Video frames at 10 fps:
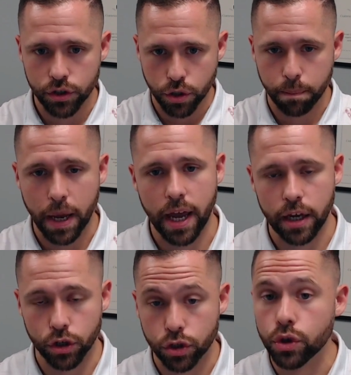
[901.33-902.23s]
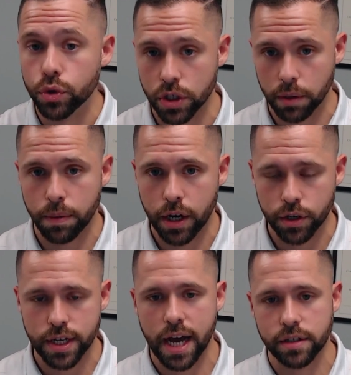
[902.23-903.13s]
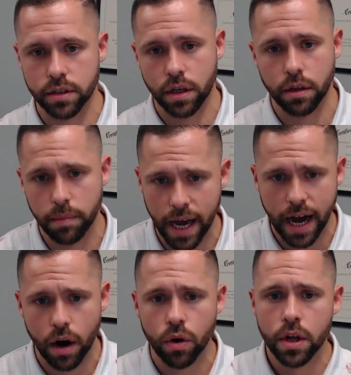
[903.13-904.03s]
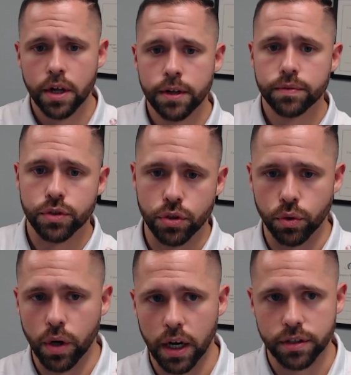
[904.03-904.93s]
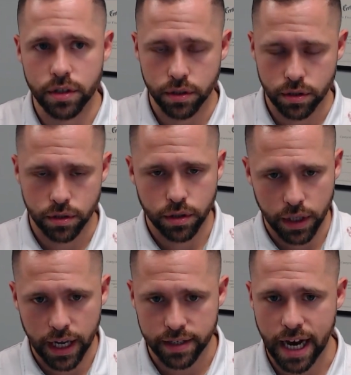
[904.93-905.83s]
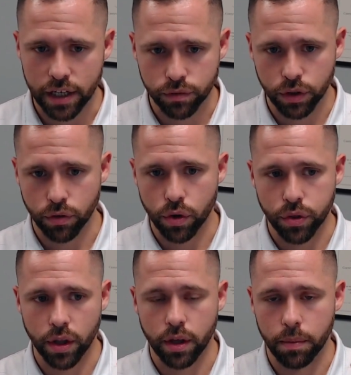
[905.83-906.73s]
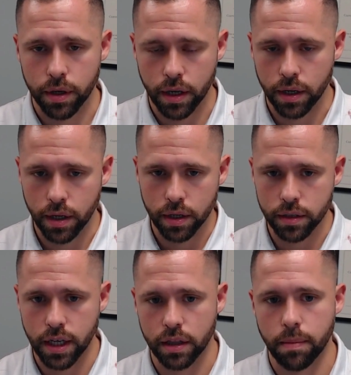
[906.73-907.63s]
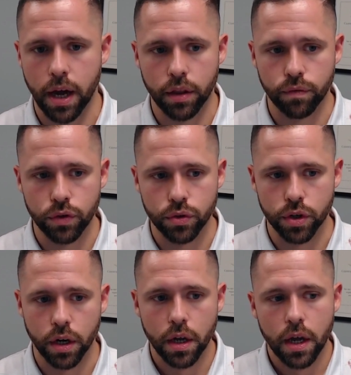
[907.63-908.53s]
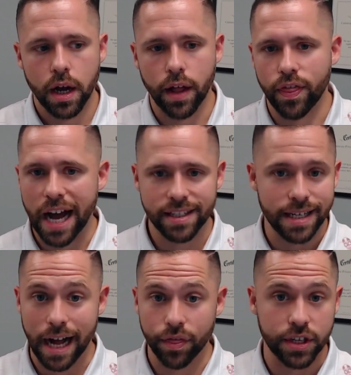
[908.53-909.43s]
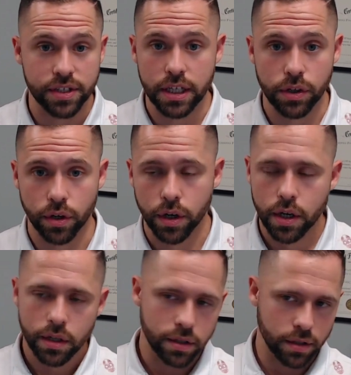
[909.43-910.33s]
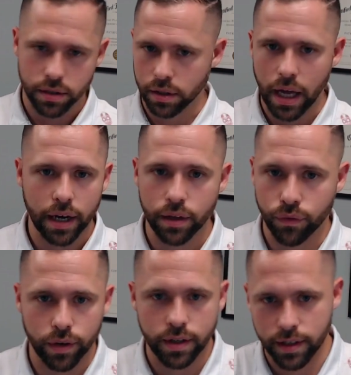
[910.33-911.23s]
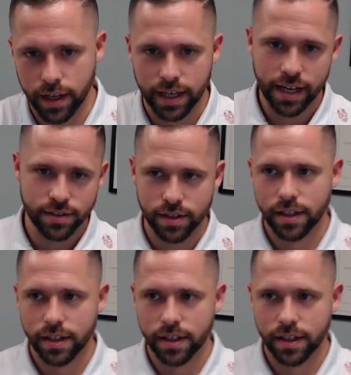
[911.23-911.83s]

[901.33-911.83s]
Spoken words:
You're choosing to pay your taxes on them now to get tax-free growth on them and take them out in the future. That's not this either. There's a lot of different, I guess,